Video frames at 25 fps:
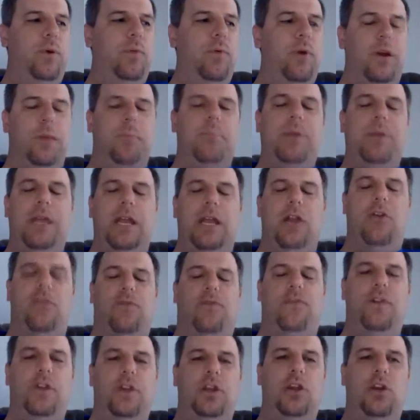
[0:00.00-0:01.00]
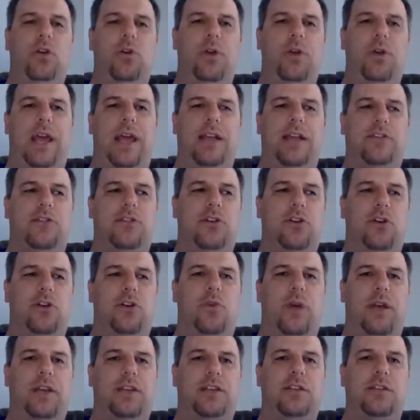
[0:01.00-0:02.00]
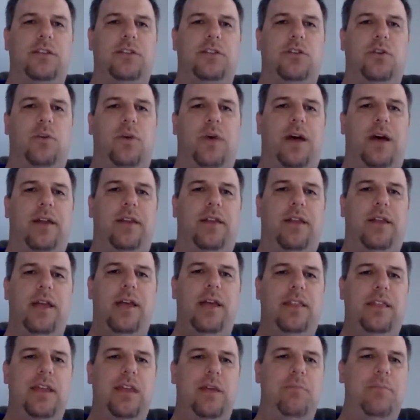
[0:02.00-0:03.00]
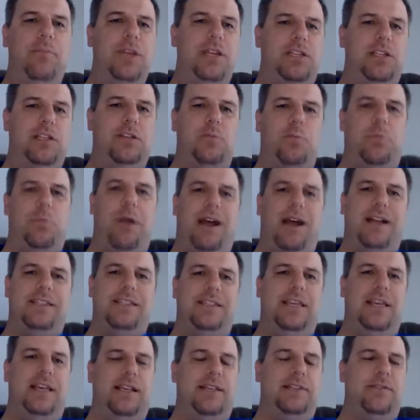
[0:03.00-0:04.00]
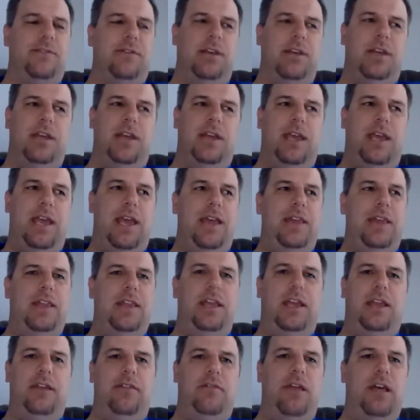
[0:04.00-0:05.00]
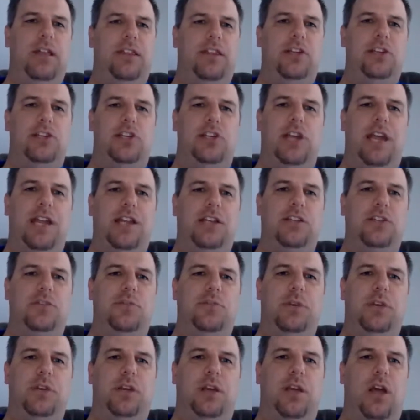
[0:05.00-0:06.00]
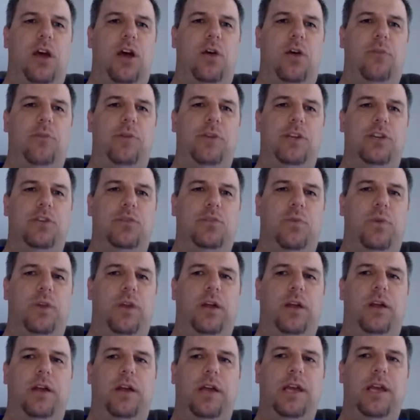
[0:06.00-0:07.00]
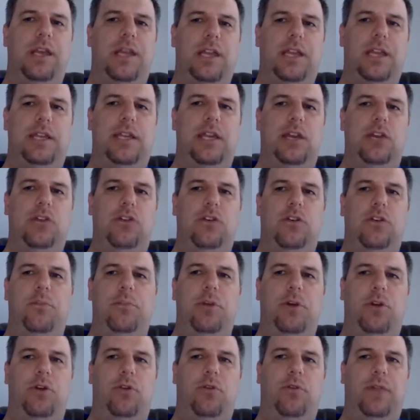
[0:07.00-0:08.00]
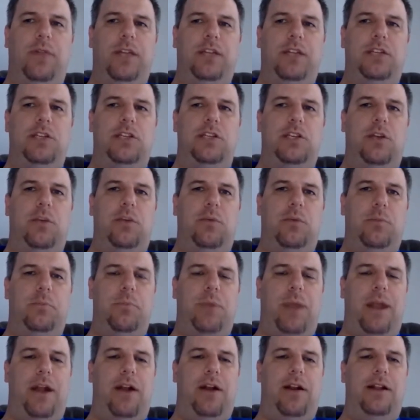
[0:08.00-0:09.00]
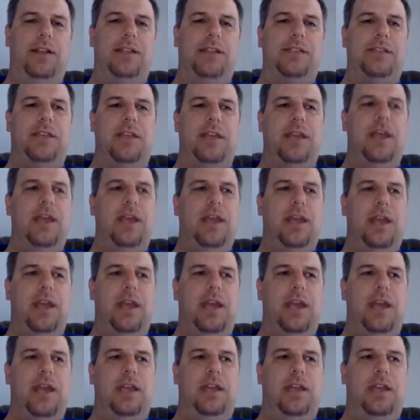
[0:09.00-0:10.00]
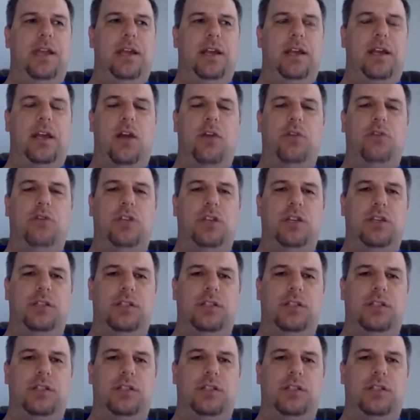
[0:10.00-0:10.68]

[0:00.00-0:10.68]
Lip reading: be here for you to answer your questions throughout the admissions process. And then nothing changes when you come. We just want to continue to build a relationship with parents and coaches